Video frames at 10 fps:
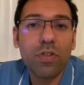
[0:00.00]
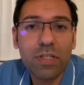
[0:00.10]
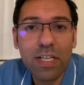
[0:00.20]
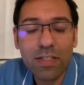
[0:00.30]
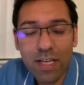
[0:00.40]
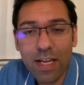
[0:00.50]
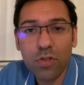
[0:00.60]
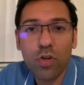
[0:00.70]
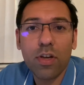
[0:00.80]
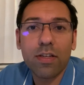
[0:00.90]
needs and you
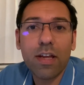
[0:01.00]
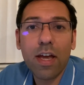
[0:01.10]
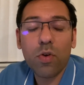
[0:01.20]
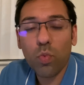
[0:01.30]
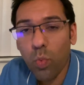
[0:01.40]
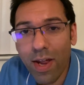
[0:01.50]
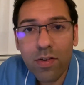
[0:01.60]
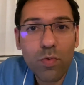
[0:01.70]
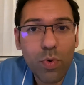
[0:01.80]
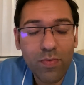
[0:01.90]
can win
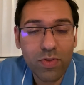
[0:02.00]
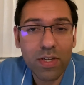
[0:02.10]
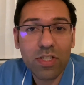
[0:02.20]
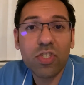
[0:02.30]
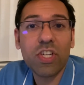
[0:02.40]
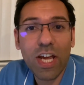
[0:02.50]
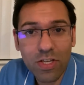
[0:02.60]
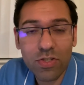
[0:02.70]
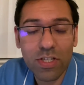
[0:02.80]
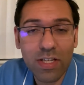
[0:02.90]
with the
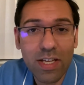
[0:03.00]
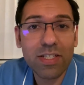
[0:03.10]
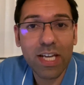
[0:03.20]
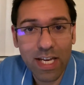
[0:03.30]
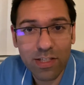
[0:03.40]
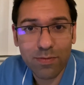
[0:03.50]
changing tide.